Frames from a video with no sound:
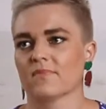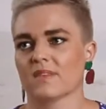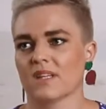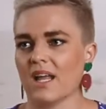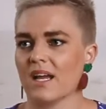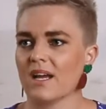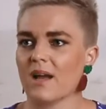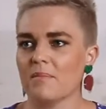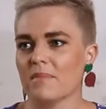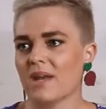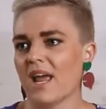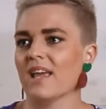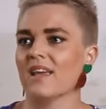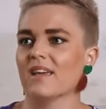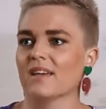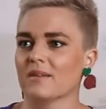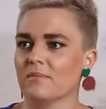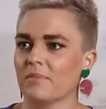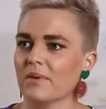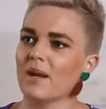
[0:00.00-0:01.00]
Like I'm
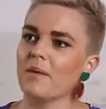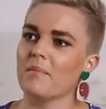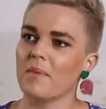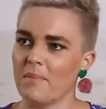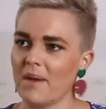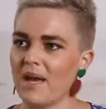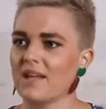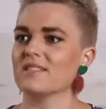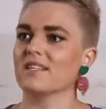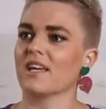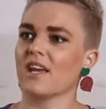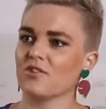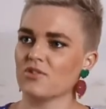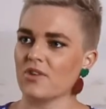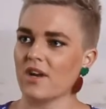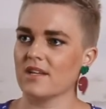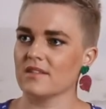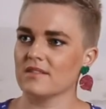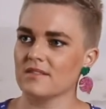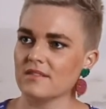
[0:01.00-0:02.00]
naked, but I'm about to get
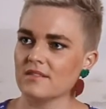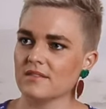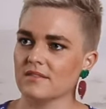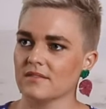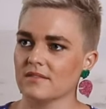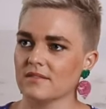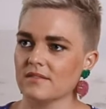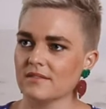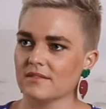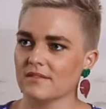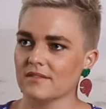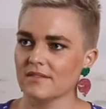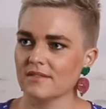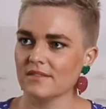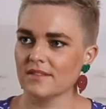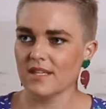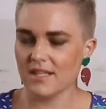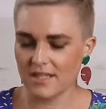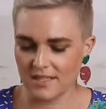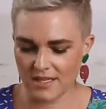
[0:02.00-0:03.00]
dressed.
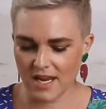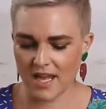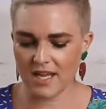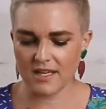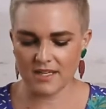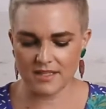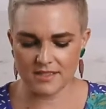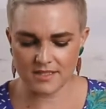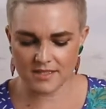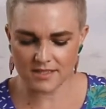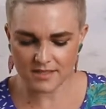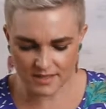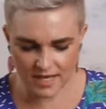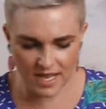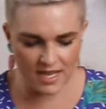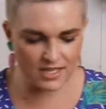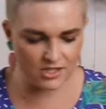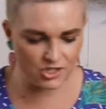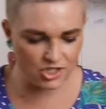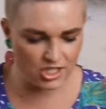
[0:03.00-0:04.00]
Naked
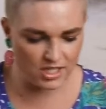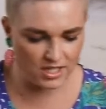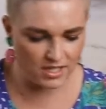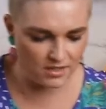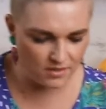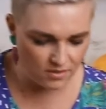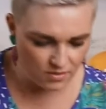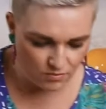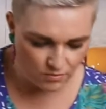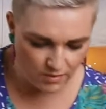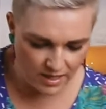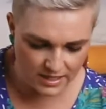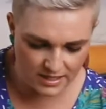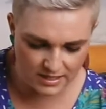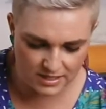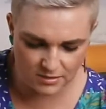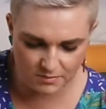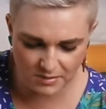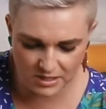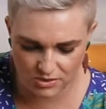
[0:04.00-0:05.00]
chicken, ready
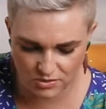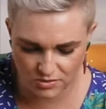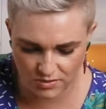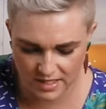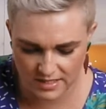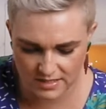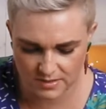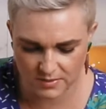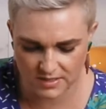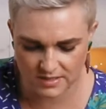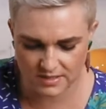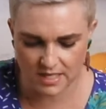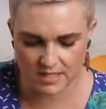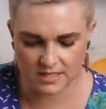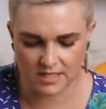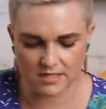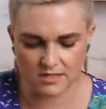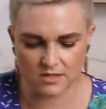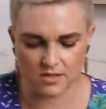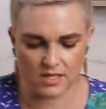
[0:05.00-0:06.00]
to be dressed with
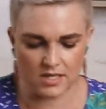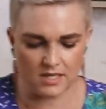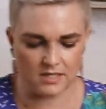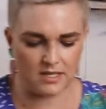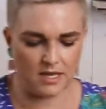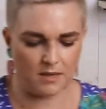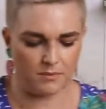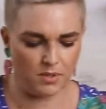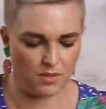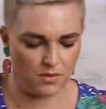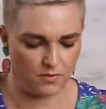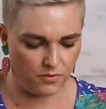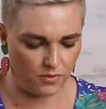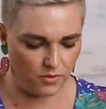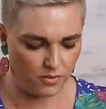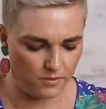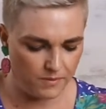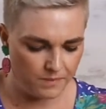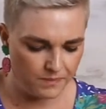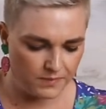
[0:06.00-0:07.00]
satay. So here's our
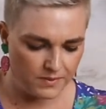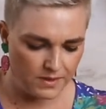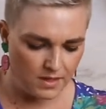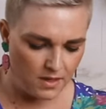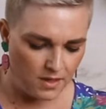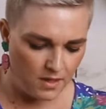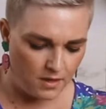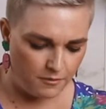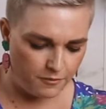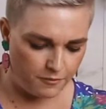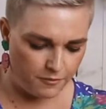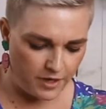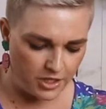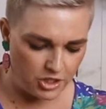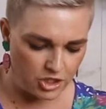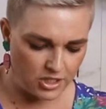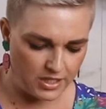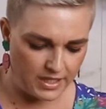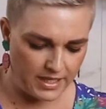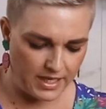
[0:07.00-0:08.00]
beautiful,
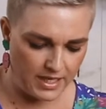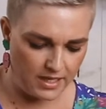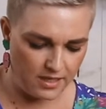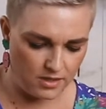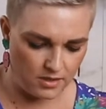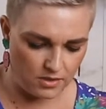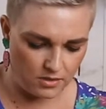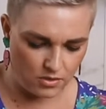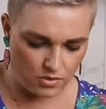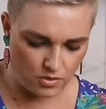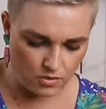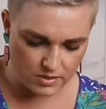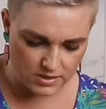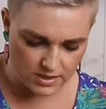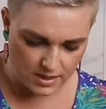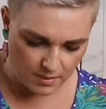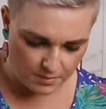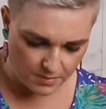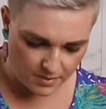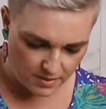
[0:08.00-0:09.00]
freshly cooked
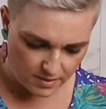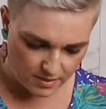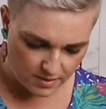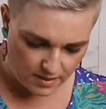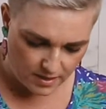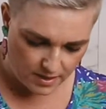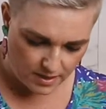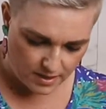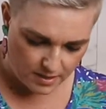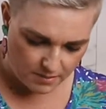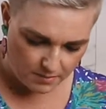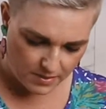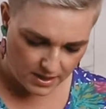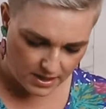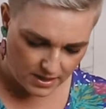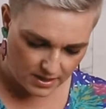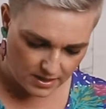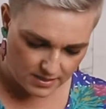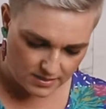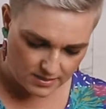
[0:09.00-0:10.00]
up
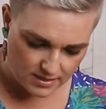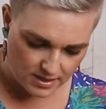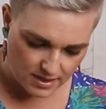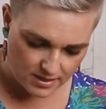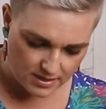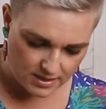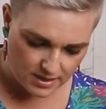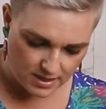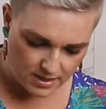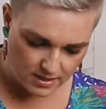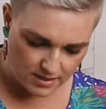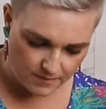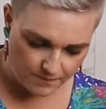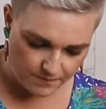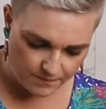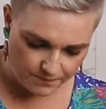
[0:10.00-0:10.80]
peanut satay